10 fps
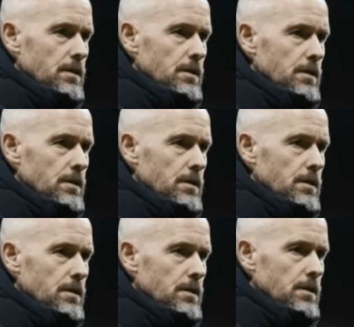
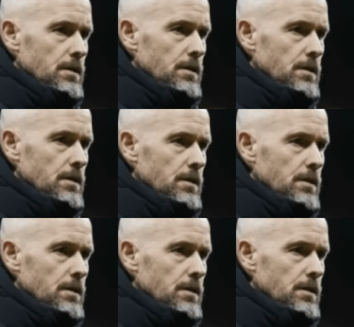
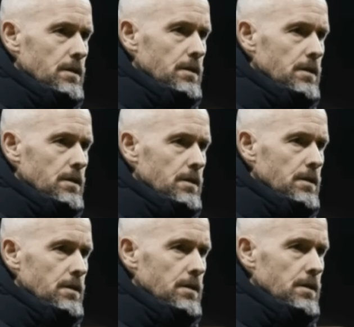
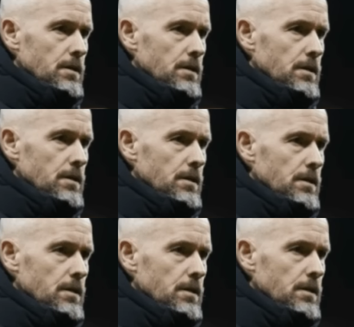
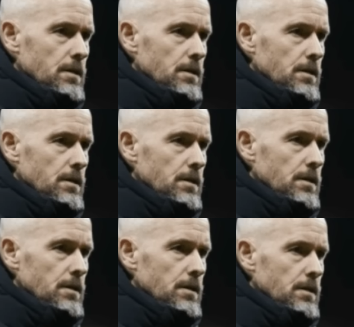
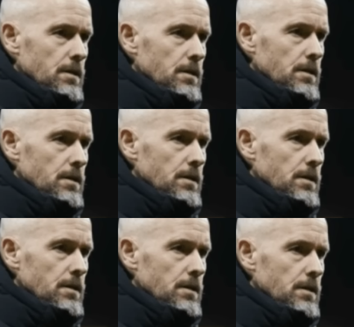
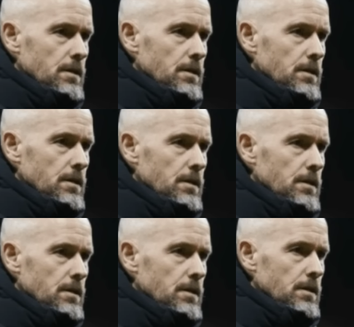
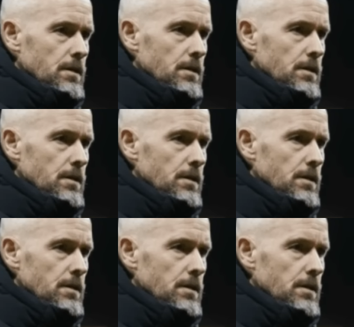
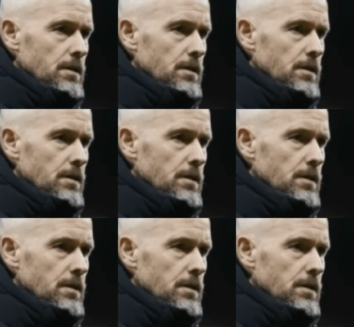[no speech]